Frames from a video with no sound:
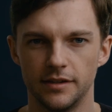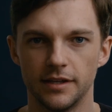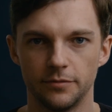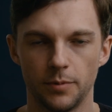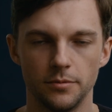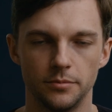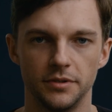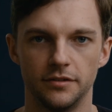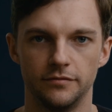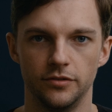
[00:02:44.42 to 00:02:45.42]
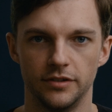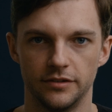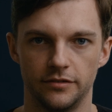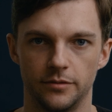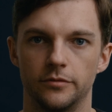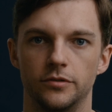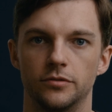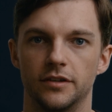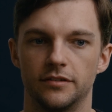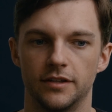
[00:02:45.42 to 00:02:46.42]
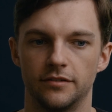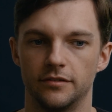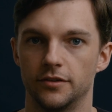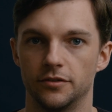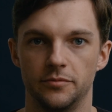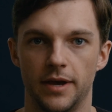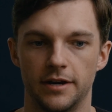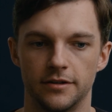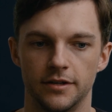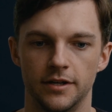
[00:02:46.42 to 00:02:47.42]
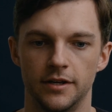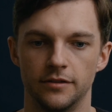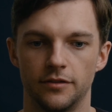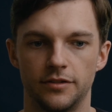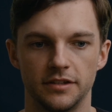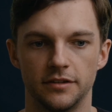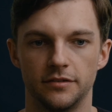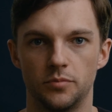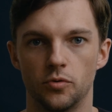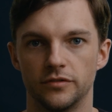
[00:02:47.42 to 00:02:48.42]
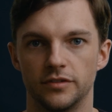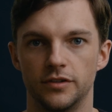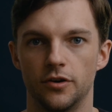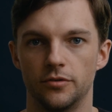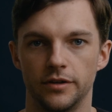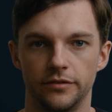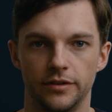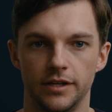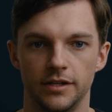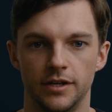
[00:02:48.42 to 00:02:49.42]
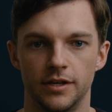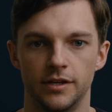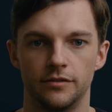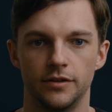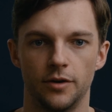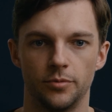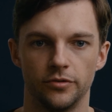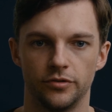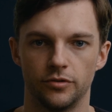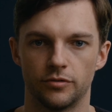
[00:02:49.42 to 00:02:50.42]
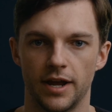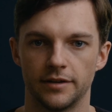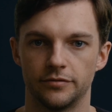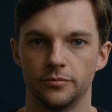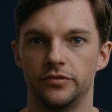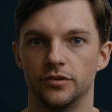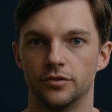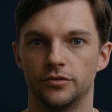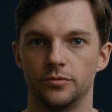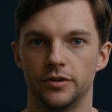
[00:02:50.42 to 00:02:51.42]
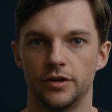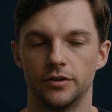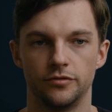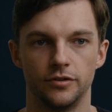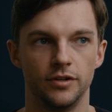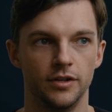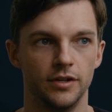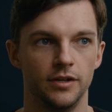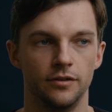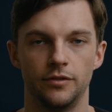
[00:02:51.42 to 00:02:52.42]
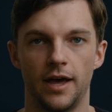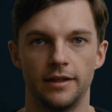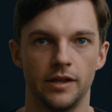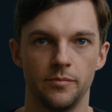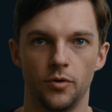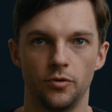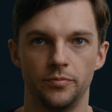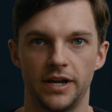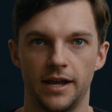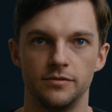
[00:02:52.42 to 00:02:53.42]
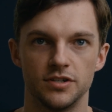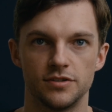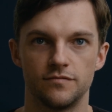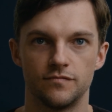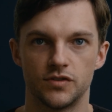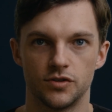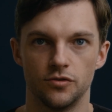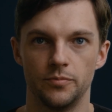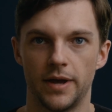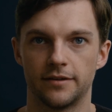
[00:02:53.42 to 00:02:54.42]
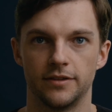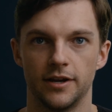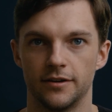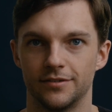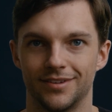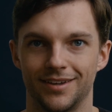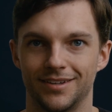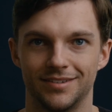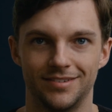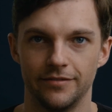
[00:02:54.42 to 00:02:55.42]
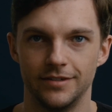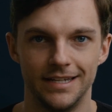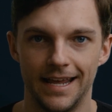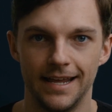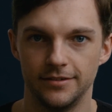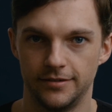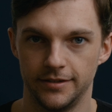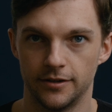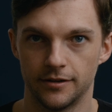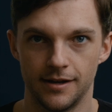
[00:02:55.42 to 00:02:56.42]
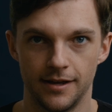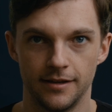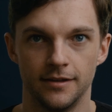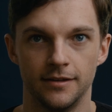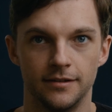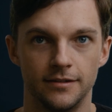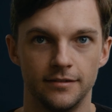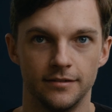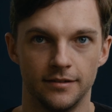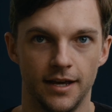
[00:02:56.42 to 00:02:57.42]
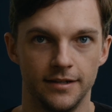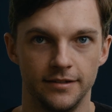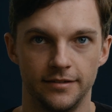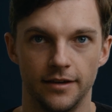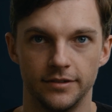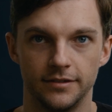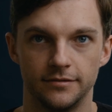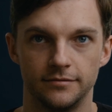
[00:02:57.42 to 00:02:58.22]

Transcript: That's probably confusing to some of you. It doesn't necessarily matter. The thing that's important to know is that the numbers are ranked from 0 to 100. That light bulb that I just showed back there is like a 78 CRI. This is a 97.